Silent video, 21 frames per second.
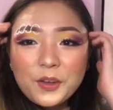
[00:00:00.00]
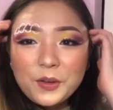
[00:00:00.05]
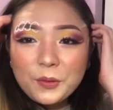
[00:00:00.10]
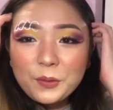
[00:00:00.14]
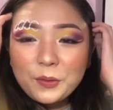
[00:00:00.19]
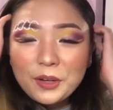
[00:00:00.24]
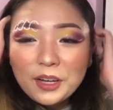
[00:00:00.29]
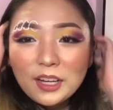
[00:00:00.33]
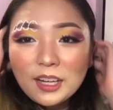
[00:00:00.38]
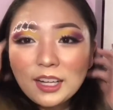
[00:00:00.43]

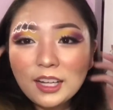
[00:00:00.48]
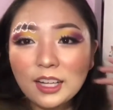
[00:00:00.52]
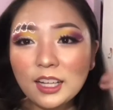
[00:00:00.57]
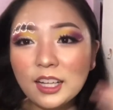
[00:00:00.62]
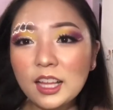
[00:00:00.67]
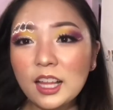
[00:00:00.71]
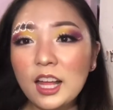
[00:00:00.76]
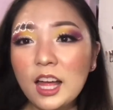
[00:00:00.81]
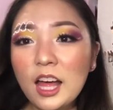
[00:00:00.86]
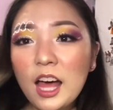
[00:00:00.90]

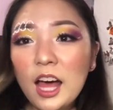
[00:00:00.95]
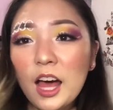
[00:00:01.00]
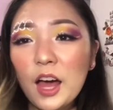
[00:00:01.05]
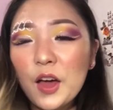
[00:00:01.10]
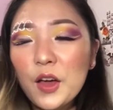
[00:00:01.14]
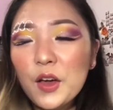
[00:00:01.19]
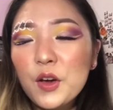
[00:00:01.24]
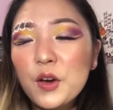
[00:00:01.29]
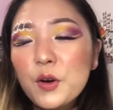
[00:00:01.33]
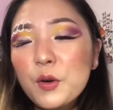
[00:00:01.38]
Well,
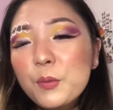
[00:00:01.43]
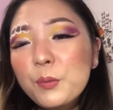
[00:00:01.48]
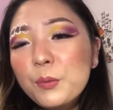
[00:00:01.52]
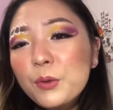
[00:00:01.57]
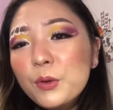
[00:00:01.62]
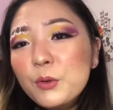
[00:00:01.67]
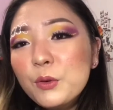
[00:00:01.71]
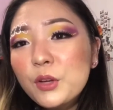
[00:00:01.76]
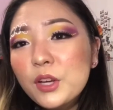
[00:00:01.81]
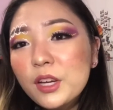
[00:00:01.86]
I hope
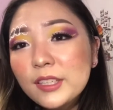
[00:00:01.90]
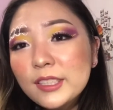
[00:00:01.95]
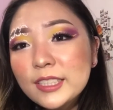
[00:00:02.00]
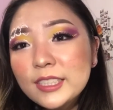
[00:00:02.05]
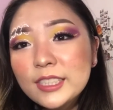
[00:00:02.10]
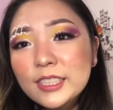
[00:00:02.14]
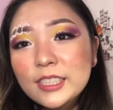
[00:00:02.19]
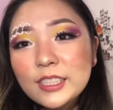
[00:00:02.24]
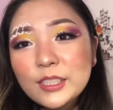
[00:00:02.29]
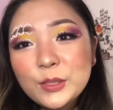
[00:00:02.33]
you
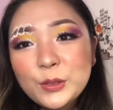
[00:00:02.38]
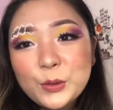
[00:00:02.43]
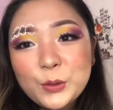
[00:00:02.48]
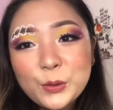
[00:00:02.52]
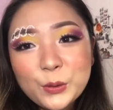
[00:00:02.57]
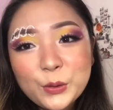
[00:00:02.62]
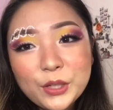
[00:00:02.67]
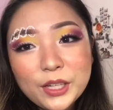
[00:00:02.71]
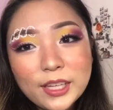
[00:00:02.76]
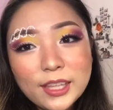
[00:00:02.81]
guys
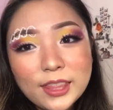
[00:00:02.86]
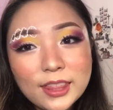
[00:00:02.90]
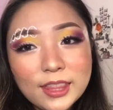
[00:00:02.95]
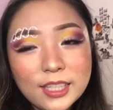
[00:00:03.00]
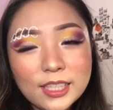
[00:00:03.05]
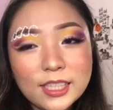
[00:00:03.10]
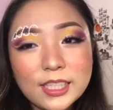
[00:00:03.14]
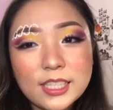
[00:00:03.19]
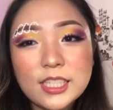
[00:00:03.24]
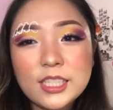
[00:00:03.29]
enjoyed
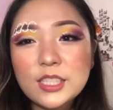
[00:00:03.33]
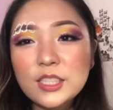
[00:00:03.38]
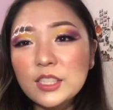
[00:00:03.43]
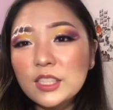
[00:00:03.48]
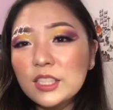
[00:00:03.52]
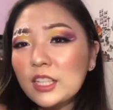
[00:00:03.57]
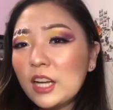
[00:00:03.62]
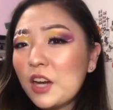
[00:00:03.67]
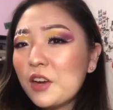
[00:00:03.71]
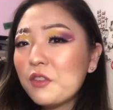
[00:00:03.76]
this
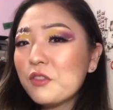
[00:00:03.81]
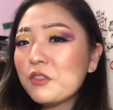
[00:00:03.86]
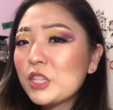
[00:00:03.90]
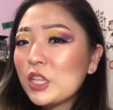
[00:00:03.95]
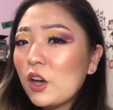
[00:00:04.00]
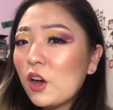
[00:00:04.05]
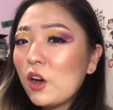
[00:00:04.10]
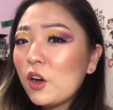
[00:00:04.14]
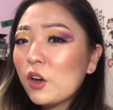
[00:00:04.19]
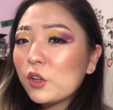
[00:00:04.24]
kind of
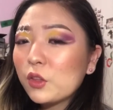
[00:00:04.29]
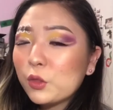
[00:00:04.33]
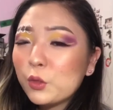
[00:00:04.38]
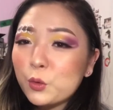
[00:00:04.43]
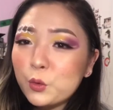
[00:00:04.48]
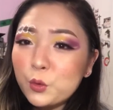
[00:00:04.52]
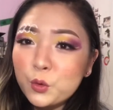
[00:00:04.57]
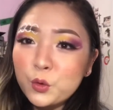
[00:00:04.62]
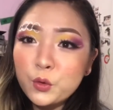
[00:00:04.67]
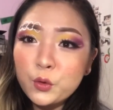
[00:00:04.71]
talk
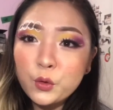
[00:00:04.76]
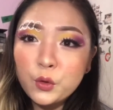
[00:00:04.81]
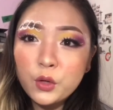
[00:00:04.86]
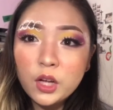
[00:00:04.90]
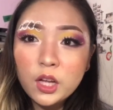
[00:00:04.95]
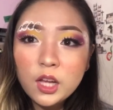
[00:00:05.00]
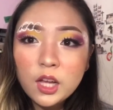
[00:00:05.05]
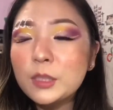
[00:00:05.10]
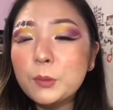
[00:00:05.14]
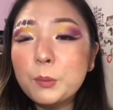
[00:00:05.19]
through
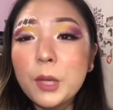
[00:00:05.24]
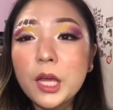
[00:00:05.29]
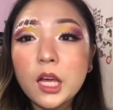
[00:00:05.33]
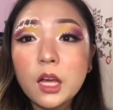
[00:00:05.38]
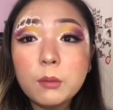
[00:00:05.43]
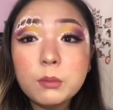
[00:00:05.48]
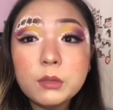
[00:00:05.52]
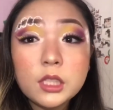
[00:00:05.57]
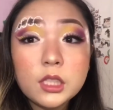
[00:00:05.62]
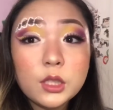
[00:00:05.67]

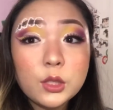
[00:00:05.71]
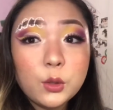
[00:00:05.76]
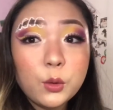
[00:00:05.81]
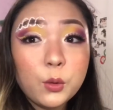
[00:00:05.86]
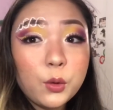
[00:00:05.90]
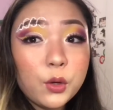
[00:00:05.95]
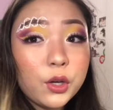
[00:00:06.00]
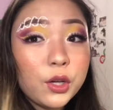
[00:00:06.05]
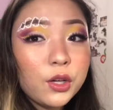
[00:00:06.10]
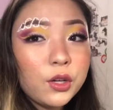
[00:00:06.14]
makeup
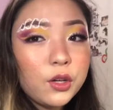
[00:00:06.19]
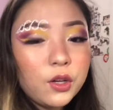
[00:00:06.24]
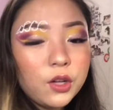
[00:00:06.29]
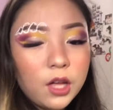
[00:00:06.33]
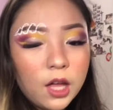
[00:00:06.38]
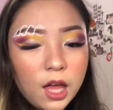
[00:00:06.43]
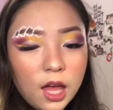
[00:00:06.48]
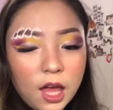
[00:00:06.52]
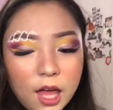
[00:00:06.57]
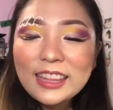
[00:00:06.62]
tutorial.
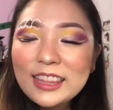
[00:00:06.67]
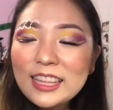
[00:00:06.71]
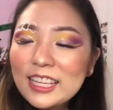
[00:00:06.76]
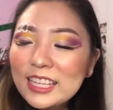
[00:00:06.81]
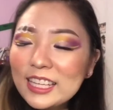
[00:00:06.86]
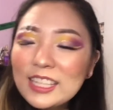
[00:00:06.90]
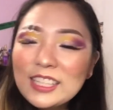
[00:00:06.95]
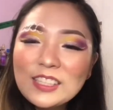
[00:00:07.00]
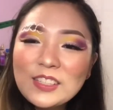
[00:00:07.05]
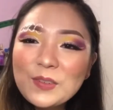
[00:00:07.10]

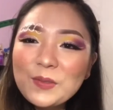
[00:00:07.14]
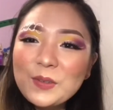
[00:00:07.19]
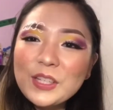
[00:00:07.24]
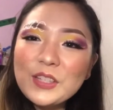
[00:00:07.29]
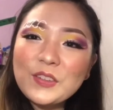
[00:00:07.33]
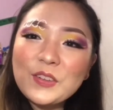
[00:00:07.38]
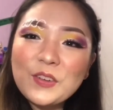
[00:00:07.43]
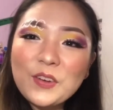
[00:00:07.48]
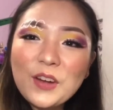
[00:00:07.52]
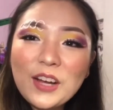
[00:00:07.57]
Thank you so much for